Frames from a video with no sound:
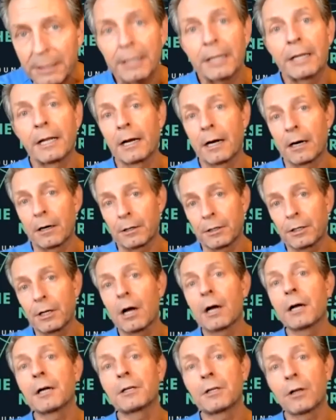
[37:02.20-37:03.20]
and in our
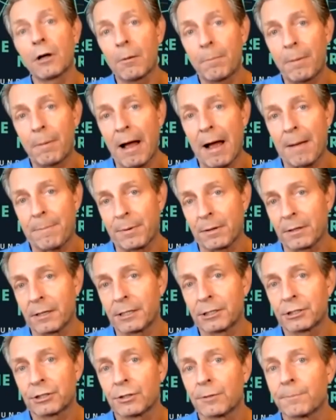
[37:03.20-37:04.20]
young adult
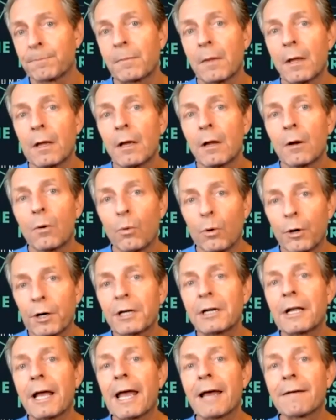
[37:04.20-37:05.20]
population. We're
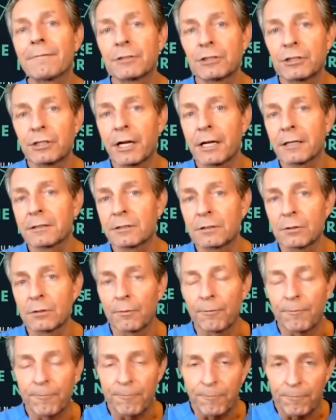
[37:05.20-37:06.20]
going to have a chance
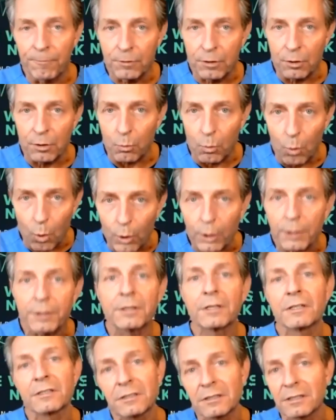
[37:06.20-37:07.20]
to ward
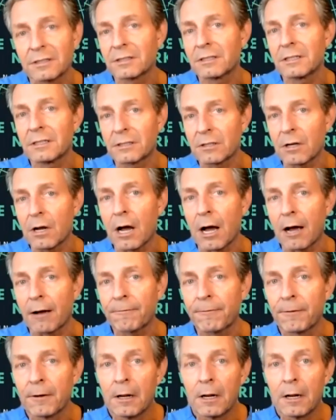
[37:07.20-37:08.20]
this disease
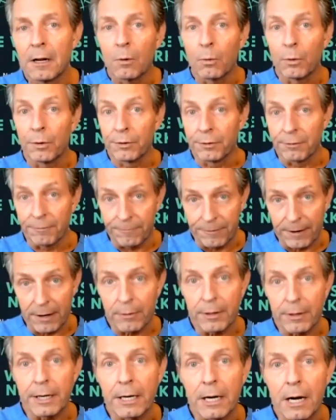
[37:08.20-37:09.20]
off when they're
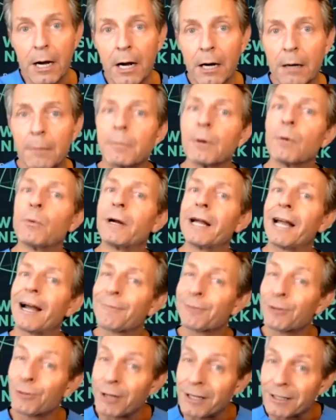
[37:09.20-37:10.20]
very young, but we
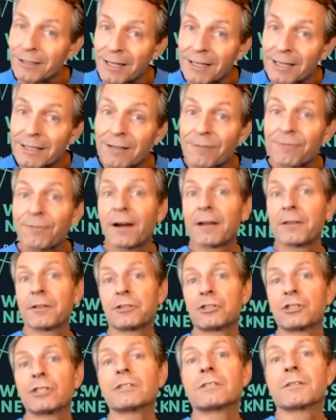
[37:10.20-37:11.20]
have to identify
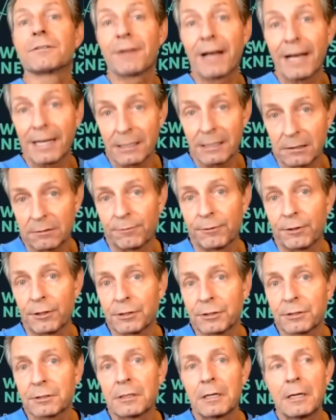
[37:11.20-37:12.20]
the gingivitis
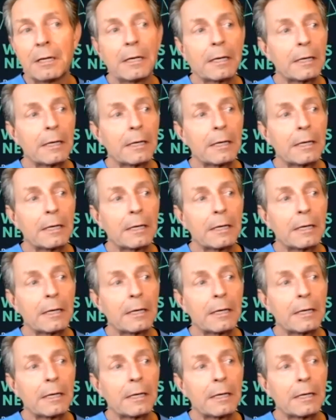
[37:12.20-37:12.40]
first.